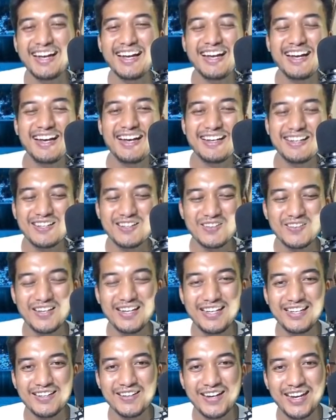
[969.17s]
oh
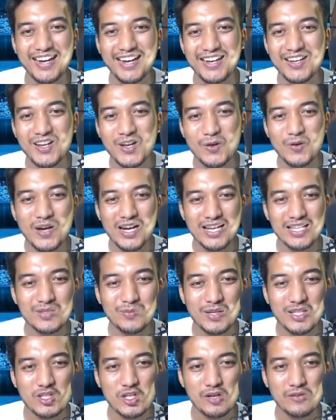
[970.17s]
man okay where
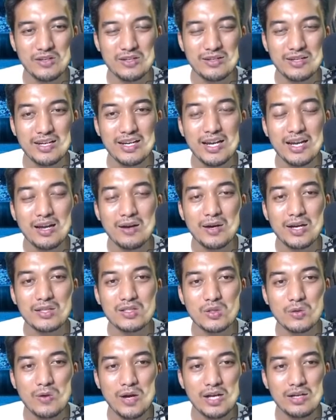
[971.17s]
is my chivalry okay
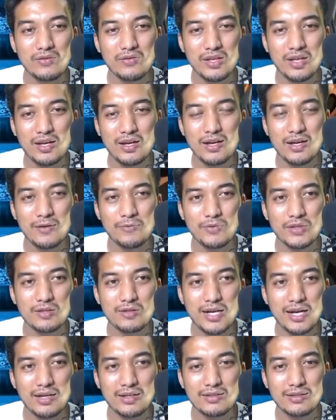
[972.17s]
so right over here the
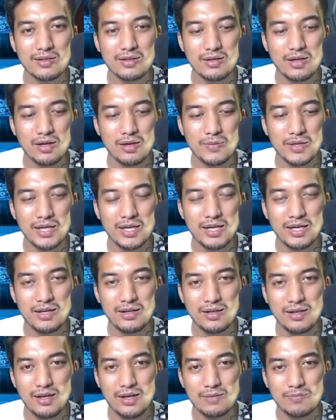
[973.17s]
dragon is gonna come
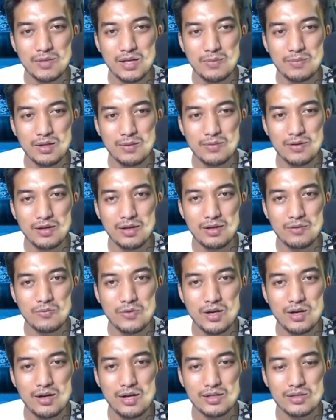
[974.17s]
again and blah blah blah and
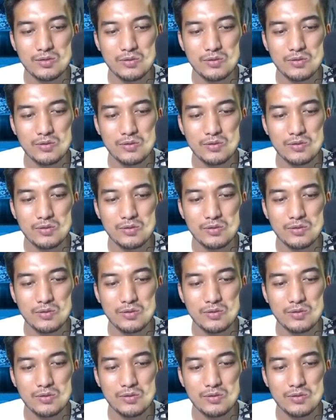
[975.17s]
we are actually